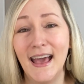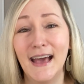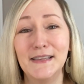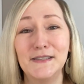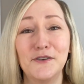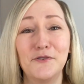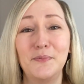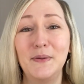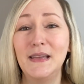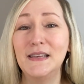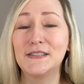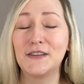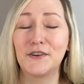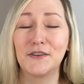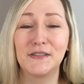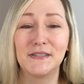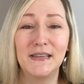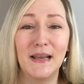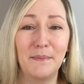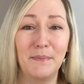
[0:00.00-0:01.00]
SOPs are
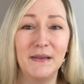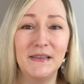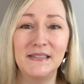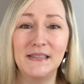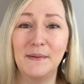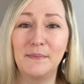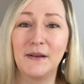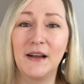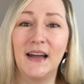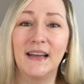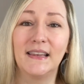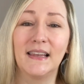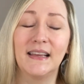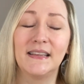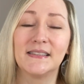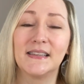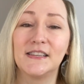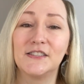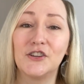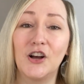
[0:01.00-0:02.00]
step-by-step
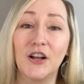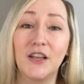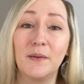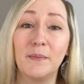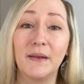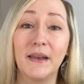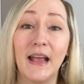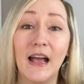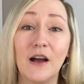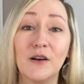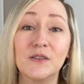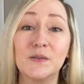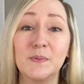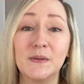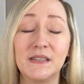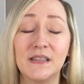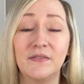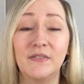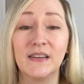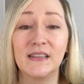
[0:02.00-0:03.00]
guidelines that document how
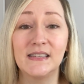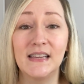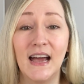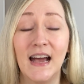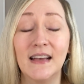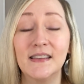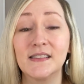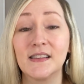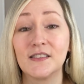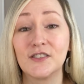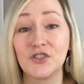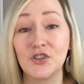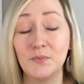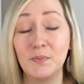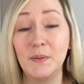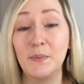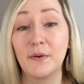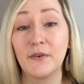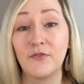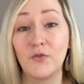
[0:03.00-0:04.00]
specific tasks should
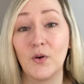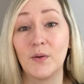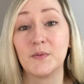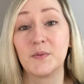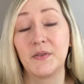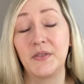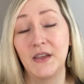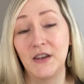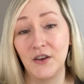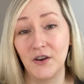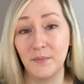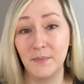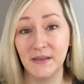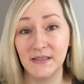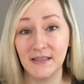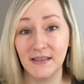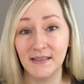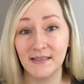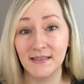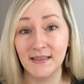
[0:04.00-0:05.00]
be performed within your
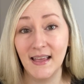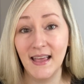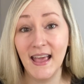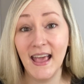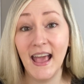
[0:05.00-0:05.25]
business.